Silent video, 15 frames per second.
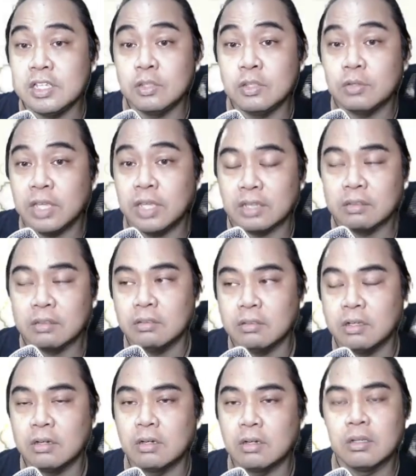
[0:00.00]
to get.
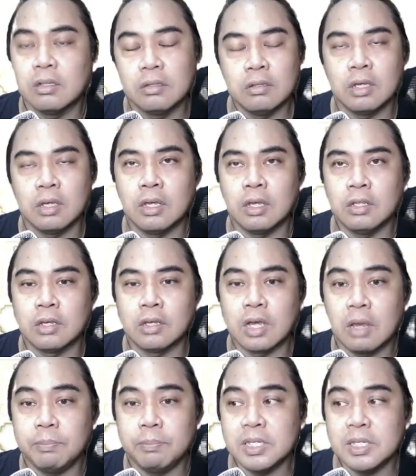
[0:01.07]
The
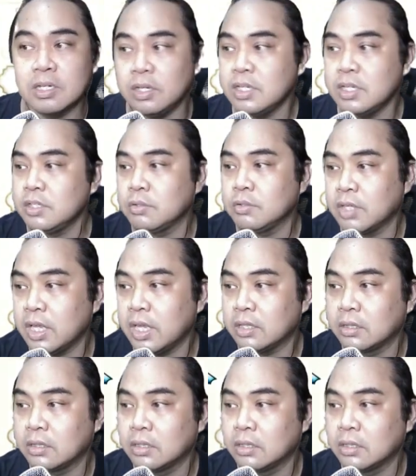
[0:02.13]
copies are easy to get,